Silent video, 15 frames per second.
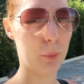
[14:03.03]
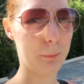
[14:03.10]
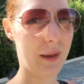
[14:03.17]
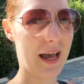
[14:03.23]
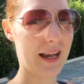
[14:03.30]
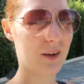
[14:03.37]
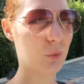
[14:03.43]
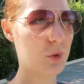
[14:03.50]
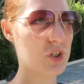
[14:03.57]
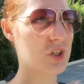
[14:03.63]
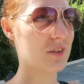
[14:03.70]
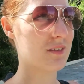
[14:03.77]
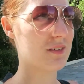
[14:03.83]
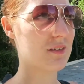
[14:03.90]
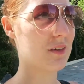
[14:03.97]
and back, which
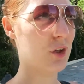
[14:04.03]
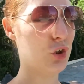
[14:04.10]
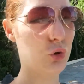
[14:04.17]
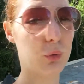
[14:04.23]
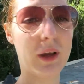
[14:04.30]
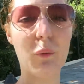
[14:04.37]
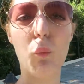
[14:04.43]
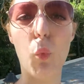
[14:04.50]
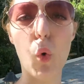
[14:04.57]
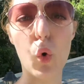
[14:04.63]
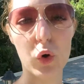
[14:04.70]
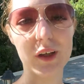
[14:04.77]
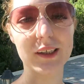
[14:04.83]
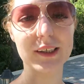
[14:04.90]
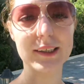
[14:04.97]
is, you can
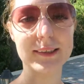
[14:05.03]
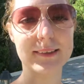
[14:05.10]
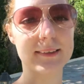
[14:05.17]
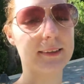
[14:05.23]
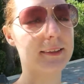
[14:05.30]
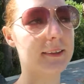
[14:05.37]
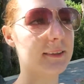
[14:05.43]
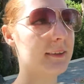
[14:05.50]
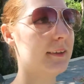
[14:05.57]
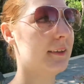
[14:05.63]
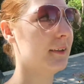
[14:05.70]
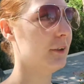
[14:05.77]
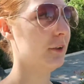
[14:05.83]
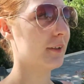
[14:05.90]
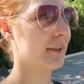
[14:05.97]
walk it, so
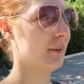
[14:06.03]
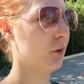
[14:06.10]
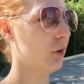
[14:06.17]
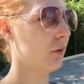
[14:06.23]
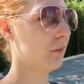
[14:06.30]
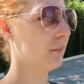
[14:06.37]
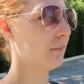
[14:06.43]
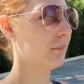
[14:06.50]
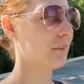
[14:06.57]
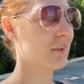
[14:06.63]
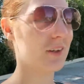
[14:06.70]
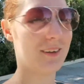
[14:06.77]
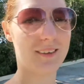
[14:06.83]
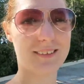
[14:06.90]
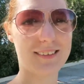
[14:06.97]
you cannot
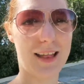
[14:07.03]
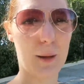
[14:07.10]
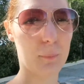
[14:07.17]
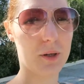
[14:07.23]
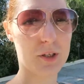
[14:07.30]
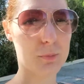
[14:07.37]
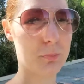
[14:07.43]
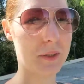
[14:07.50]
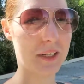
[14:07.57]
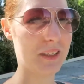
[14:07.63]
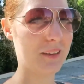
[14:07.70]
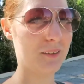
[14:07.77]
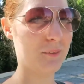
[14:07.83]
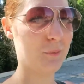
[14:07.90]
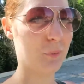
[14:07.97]
charge that much money
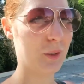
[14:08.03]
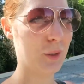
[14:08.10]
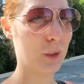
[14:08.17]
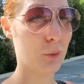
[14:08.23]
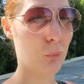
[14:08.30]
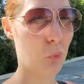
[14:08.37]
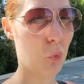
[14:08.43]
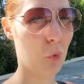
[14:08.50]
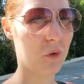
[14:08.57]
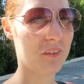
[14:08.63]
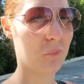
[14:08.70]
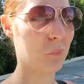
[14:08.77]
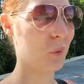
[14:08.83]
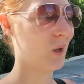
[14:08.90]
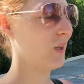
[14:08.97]
when you can walk
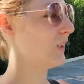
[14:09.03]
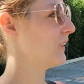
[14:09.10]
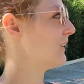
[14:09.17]
somewhere.